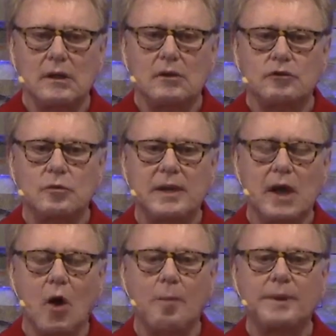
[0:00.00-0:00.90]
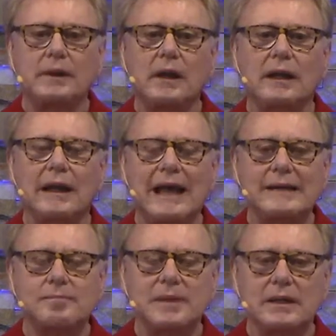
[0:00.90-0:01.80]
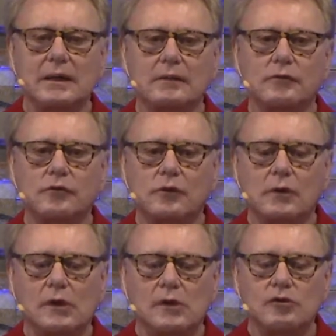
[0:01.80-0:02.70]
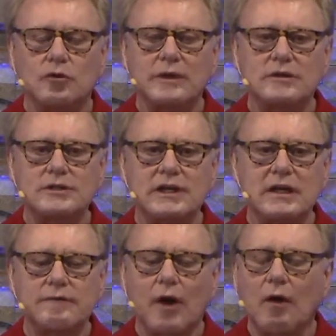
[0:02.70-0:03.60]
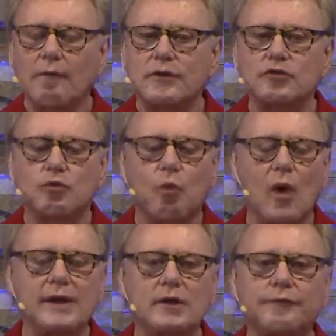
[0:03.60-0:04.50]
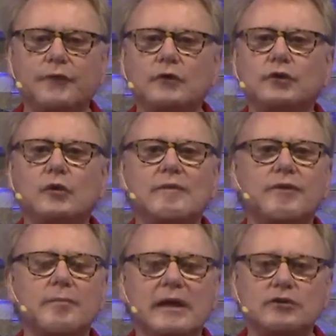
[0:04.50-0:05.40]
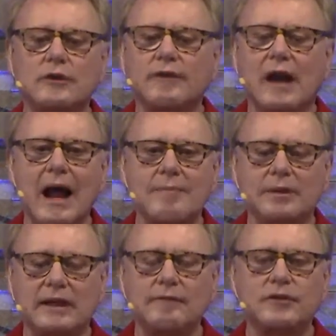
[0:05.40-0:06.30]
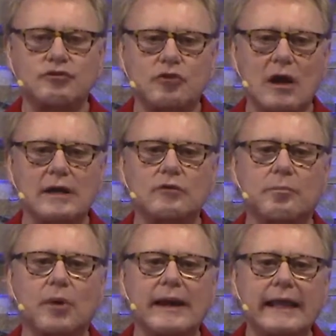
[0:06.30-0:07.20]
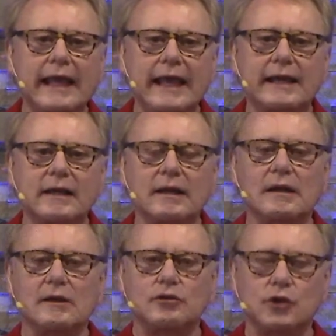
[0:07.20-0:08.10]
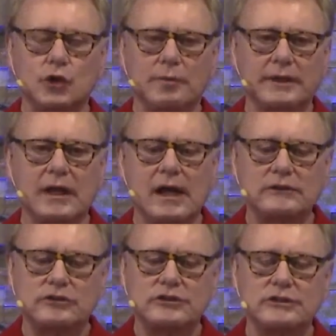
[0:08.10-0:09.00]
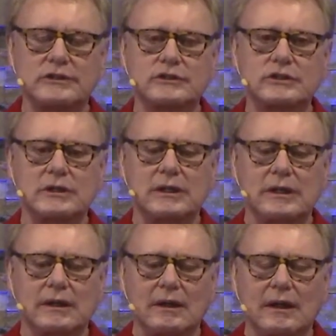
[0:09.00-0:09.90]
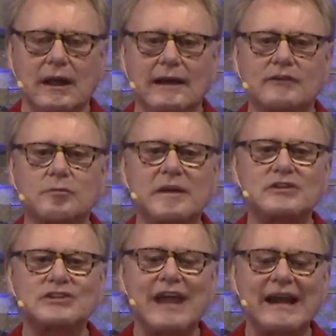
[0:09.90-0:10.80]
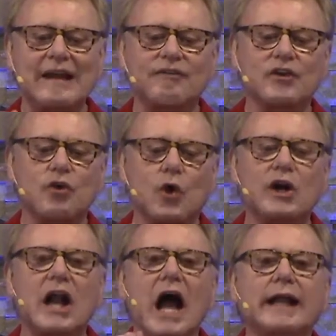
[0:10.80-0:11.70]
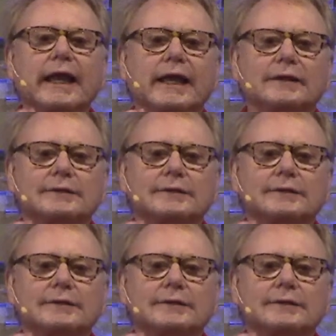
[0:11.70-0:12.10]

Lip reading: to be open light beings, to receive all this wonderful new information that I believe is trying to break in to human consciousness. And it's been standing at the door knocking.